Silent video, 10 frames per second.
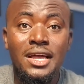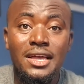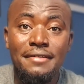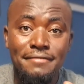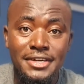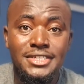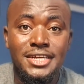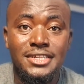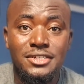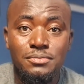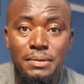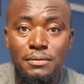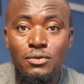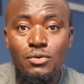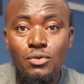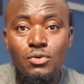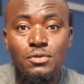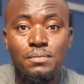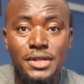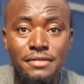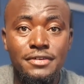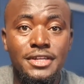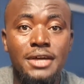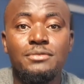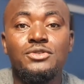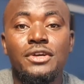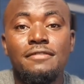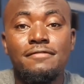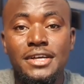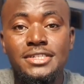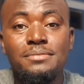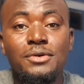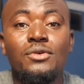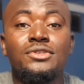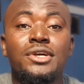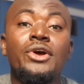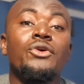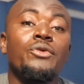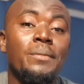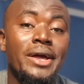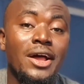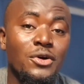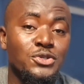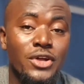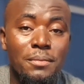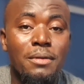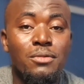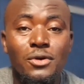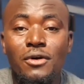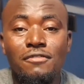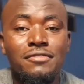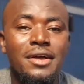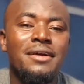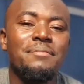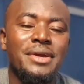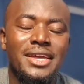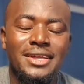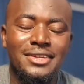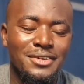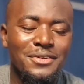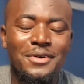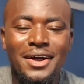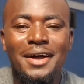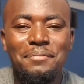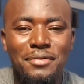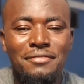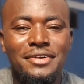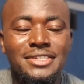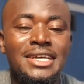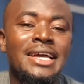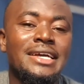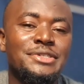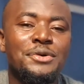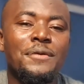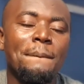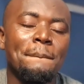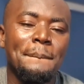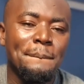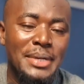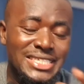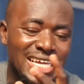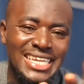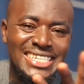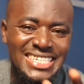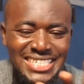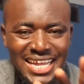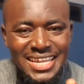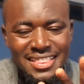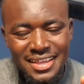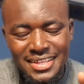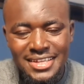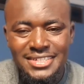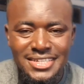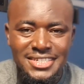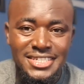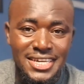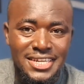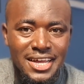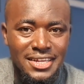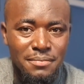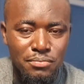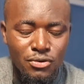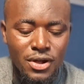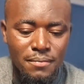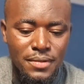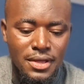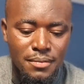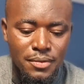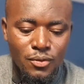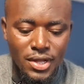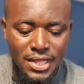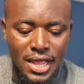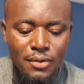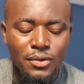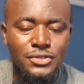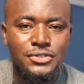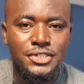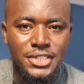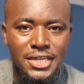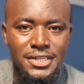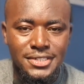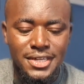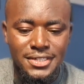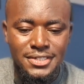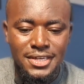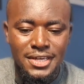invested people who could believe in them to invest, because women are also capable of making profits. So basically, these are the three things they shared at the program. But what I want to share is that